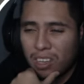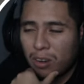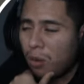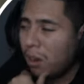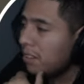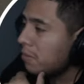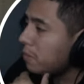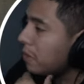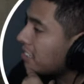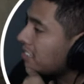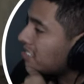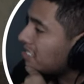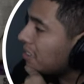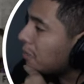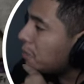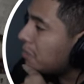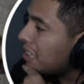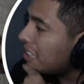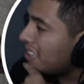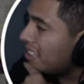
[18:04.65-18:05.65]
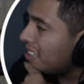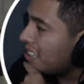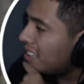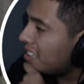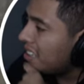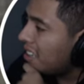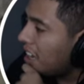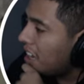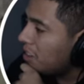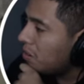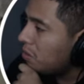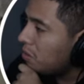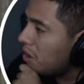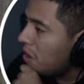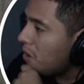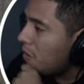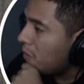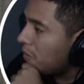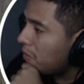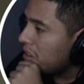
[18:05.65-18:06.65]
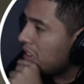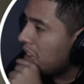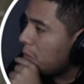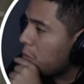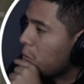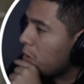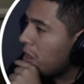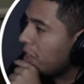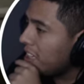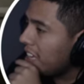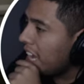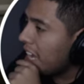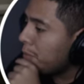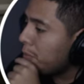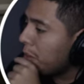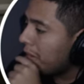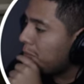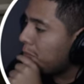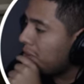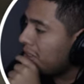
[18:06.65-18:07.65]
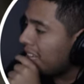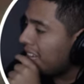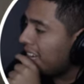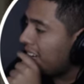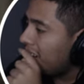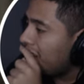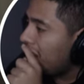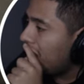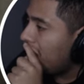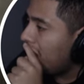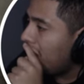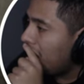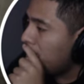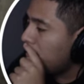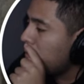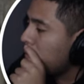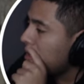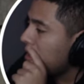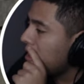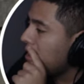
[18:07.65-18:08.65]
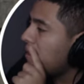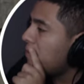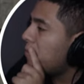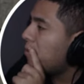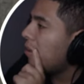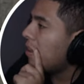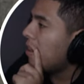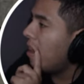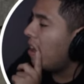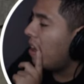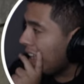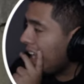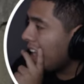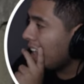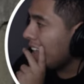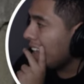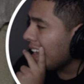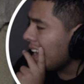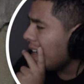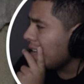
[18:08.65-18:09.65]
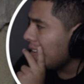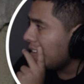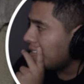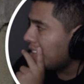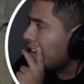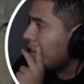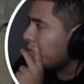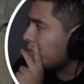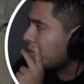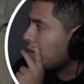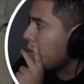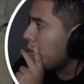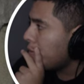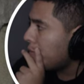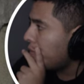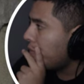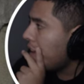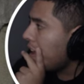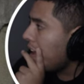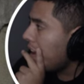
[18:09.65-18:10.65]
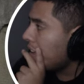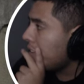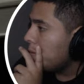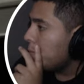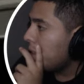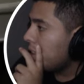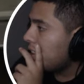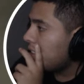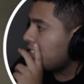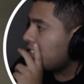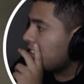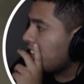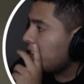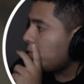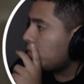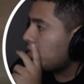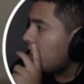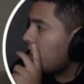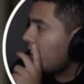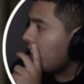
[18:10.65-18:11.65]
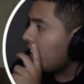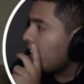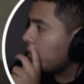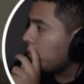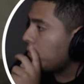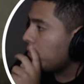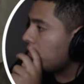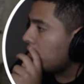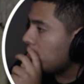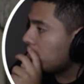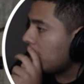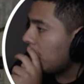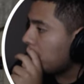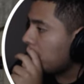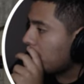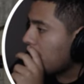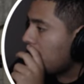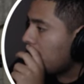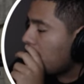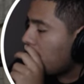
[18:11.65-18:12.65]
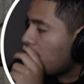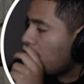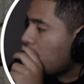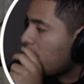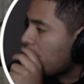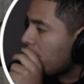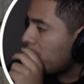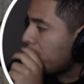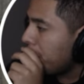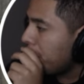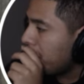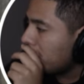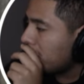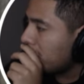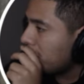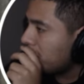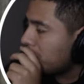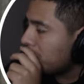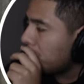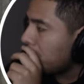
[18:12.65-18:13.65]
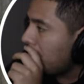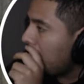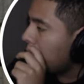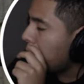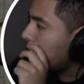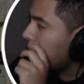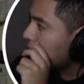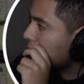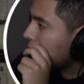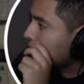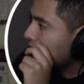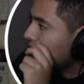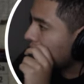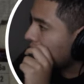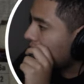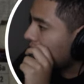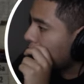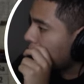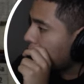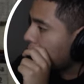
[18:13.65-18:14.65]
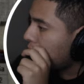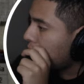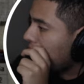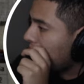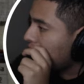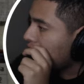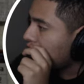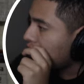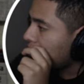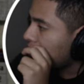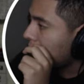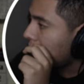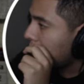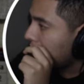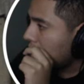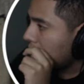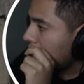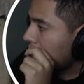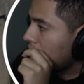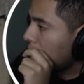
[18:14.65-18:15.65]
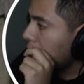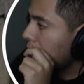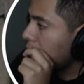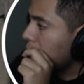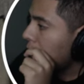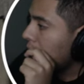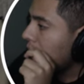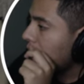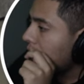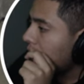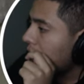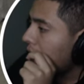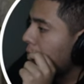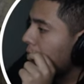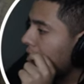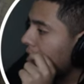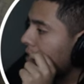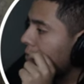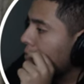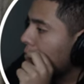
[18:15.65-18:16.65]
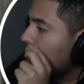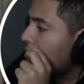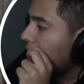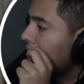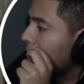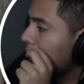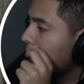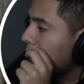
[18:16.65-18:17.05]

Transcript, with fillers: It reminds me of something. I don't know. That one game I played, I really did forgot. Oh, I like how the time's going fast, but at the same time, this game's kind of hard because I'm, how am I supposed to like flash them? Because I'm doing everything right.